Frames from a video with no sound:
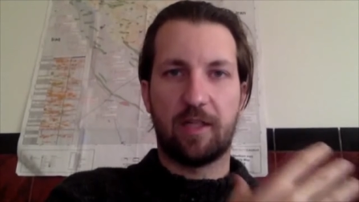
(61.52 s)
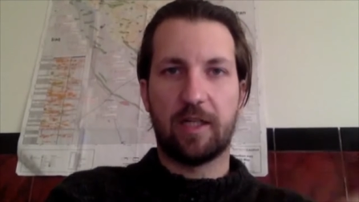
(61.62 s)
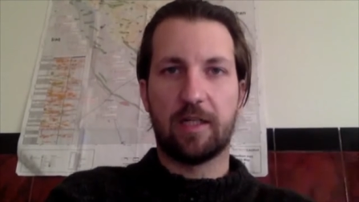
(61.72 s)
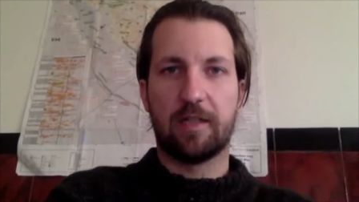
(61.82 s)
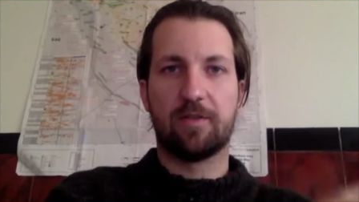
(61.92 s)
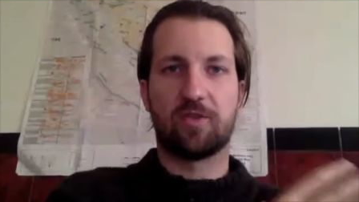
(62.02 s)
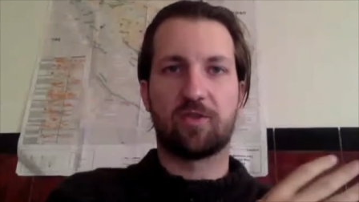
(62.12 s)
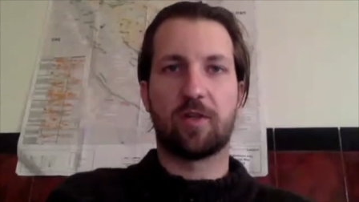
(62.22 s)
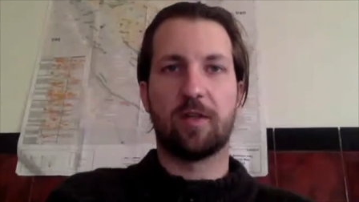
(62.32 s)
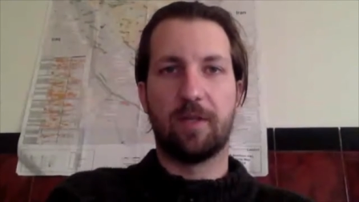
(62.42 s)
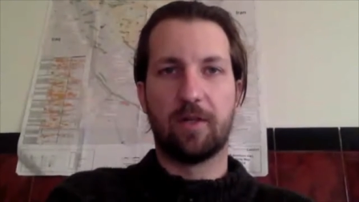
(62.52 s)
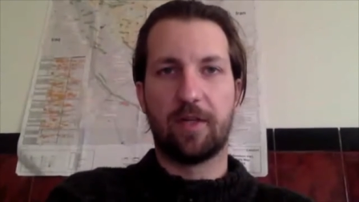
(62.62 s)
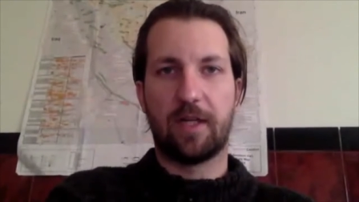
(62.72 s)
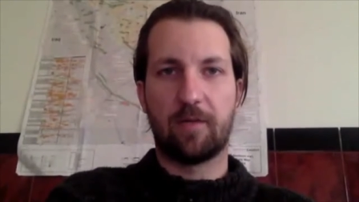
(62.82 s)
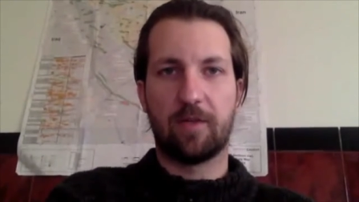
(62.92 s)
was sitting in a destroyed
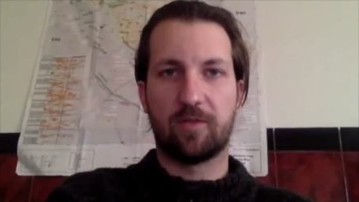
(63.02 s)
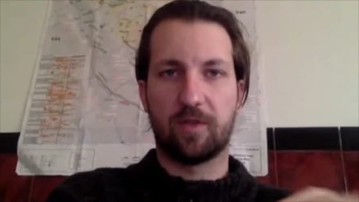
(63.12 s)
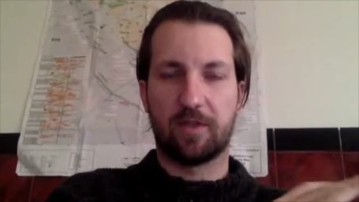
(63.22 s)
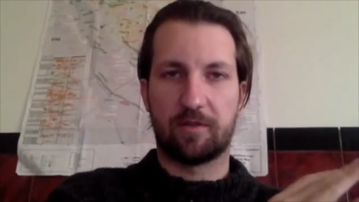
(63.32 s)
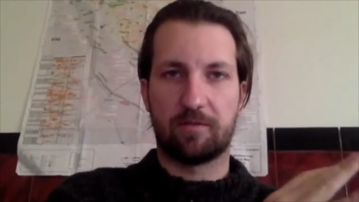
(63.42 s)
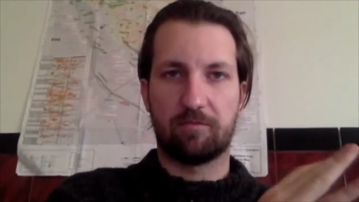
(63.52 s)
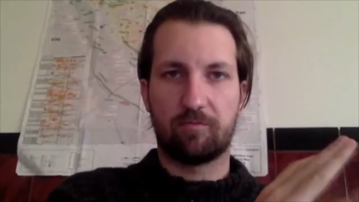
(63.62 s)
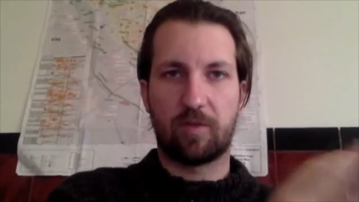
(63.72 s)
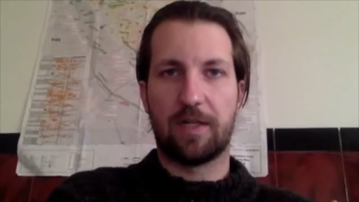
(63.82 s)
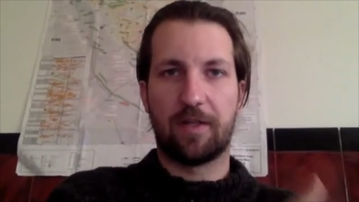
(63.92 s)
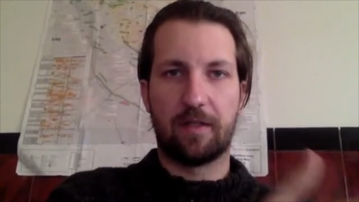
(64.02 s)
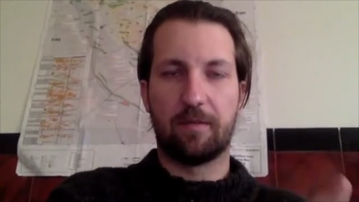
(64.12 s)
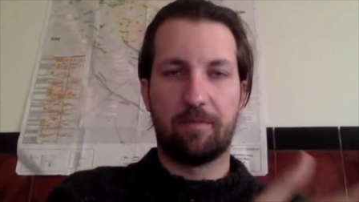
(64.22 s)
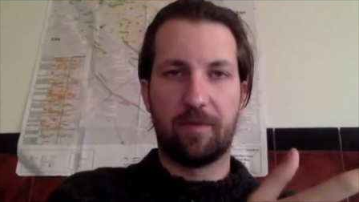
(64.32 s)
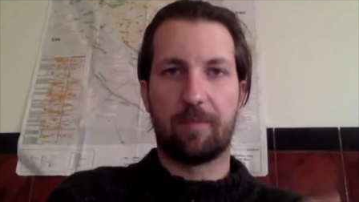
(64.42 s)
building, which was well, the
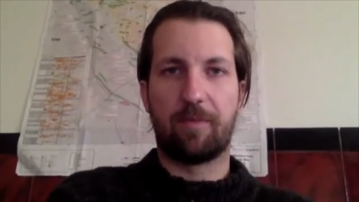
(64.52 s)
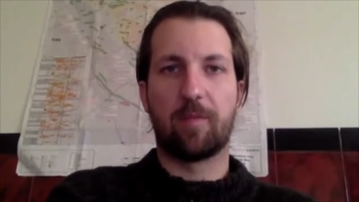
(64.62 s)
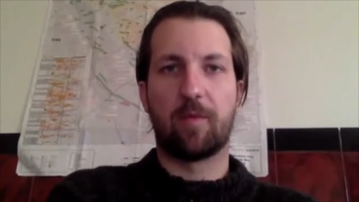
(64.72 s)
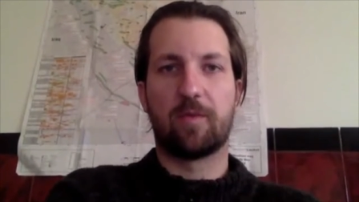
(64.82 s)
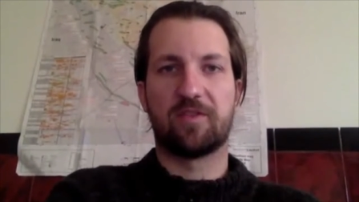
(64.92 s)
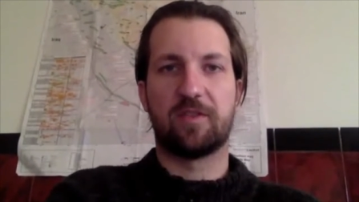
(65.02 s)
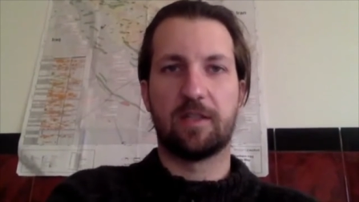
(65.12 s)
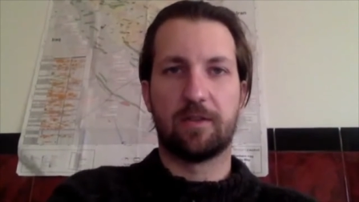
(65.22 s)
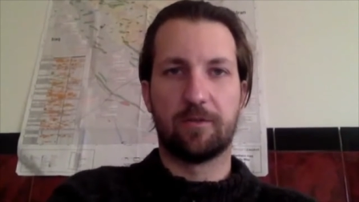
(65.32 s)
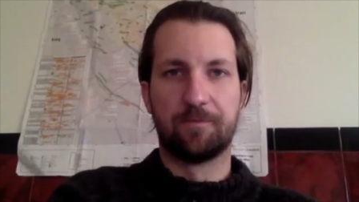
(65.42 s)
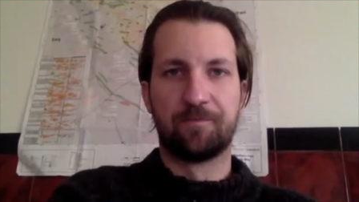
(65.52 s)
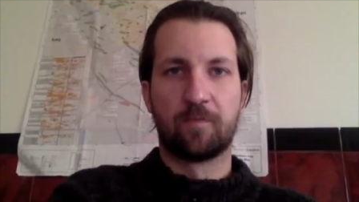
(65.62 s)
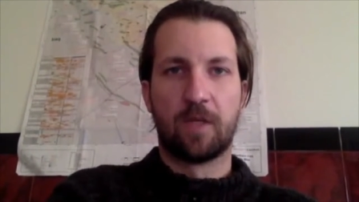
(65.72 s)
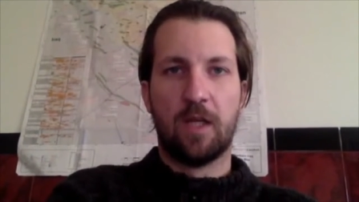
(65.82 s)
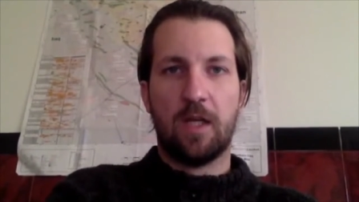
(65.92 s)
the, the apartment was still
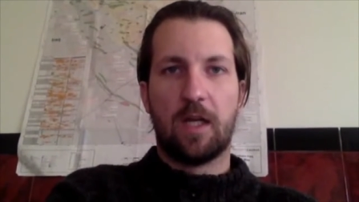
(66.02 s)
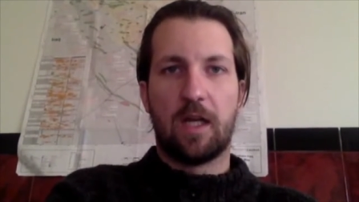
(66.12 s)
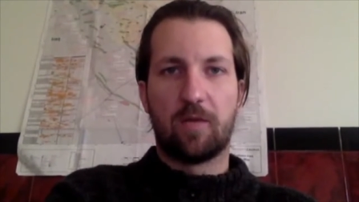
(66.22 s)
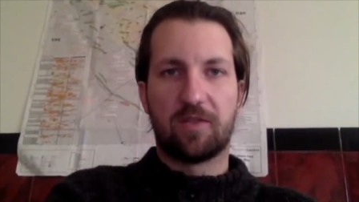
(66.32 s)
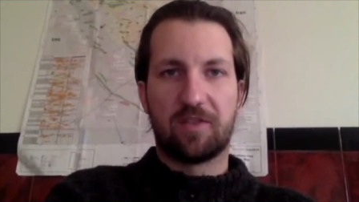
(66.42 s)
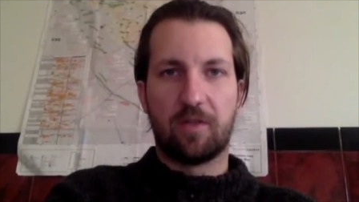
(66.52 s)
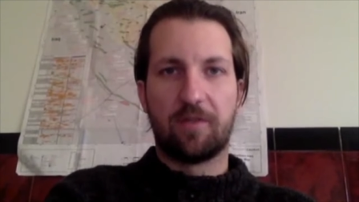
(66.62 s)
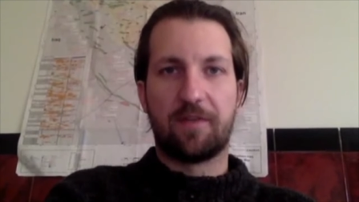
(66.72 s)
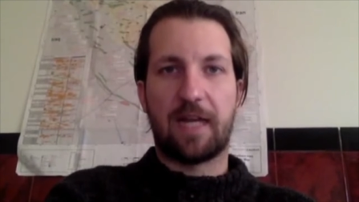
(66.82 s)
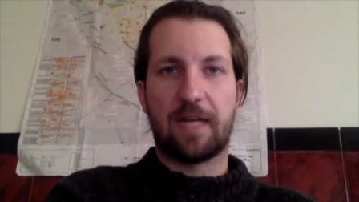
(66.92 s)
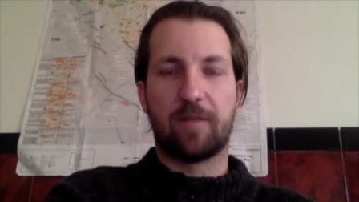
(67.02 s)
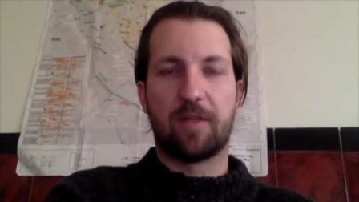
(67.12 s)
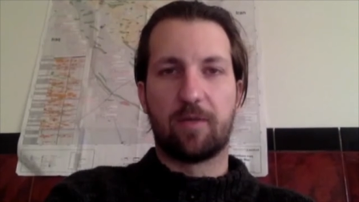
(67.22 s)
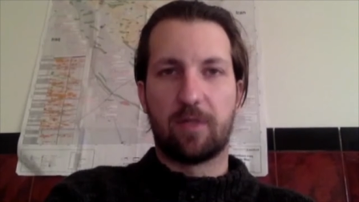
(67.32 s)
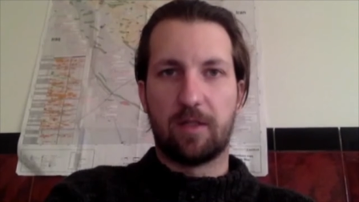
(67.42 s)
uh, was still intact, but
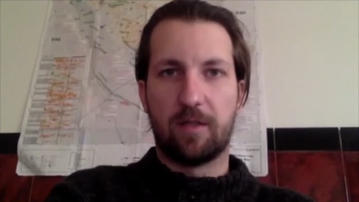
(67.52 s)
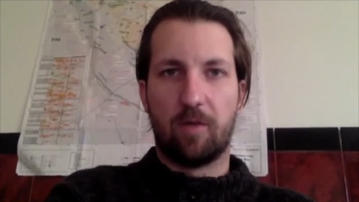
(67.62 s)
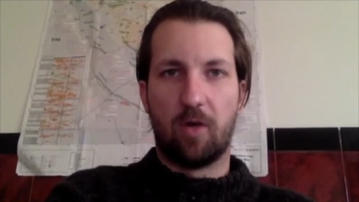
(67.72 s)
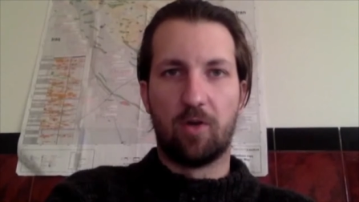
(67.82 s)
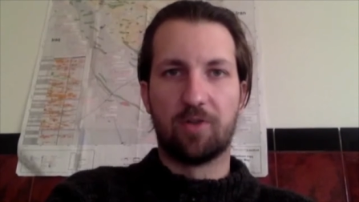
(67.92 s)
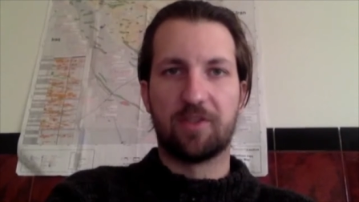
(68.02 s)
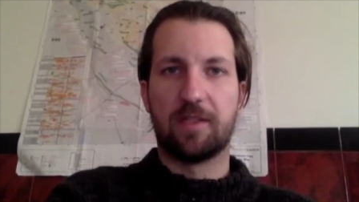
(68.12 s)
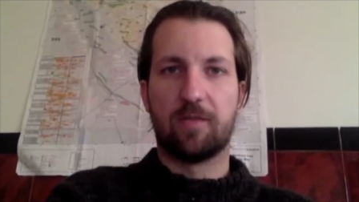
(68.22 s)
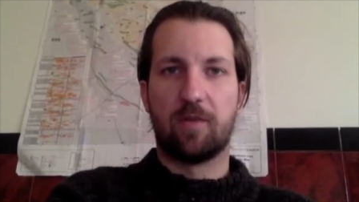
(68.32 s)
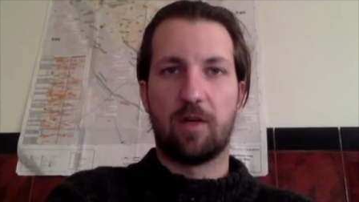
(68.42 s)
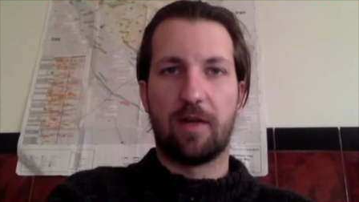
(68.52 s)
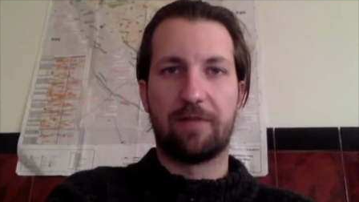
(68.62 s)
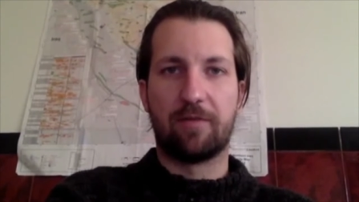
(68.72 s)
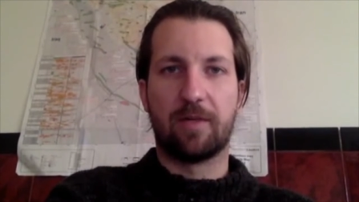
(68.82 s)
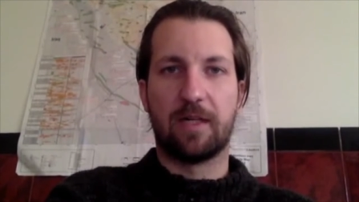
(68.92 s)
there were holes in the wall
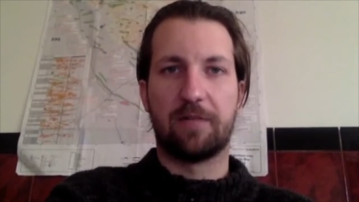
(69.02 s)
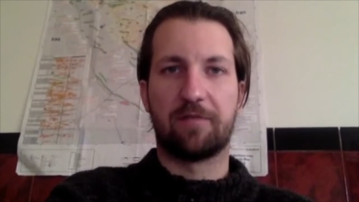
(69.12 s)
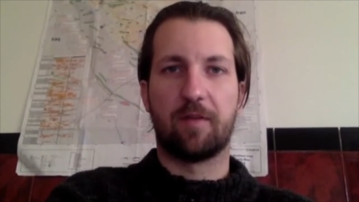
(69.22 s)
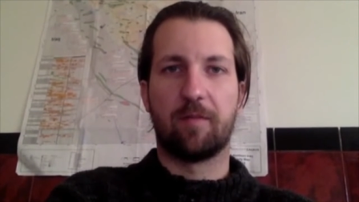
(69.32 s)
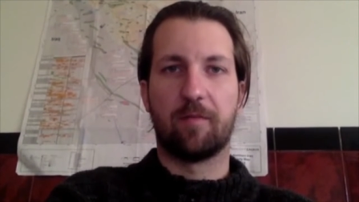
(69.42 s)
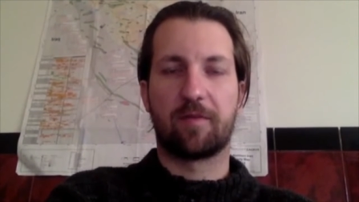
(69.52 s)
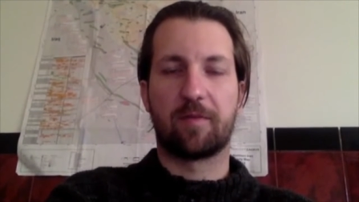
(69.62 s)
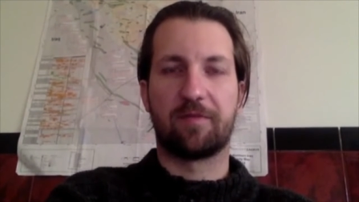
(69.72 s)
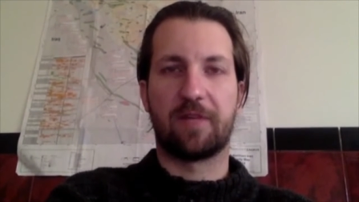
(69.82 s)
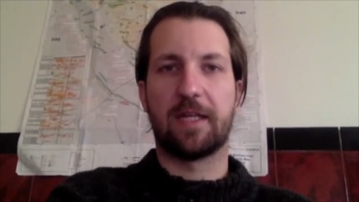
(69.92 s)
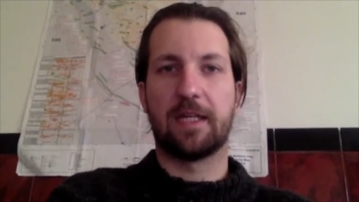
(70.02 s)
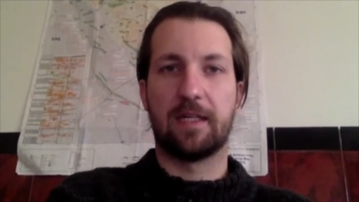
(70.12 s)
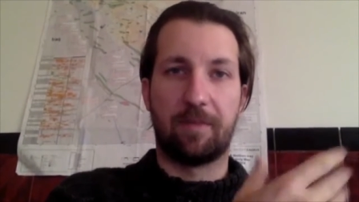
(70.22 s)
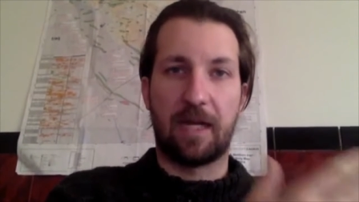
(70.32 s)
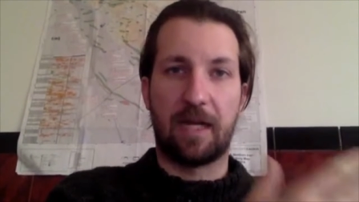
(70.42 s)
everywhere from from the fighting
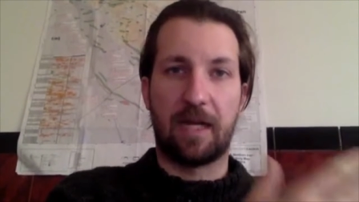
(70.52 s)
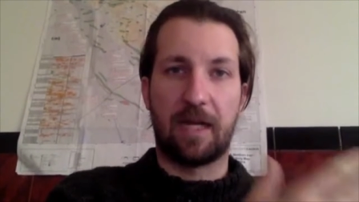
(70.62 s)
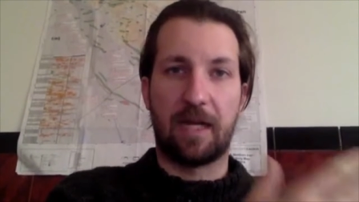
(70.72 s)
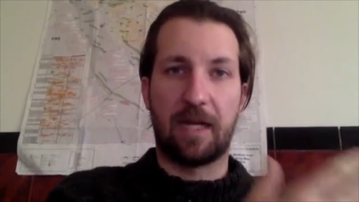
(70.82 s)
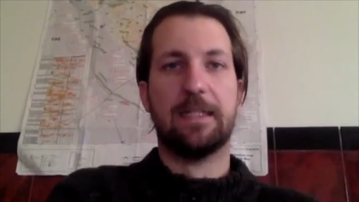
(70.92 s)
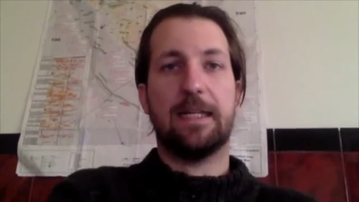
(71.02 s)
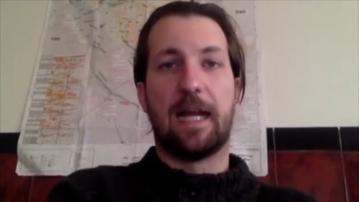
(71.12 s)
in the past.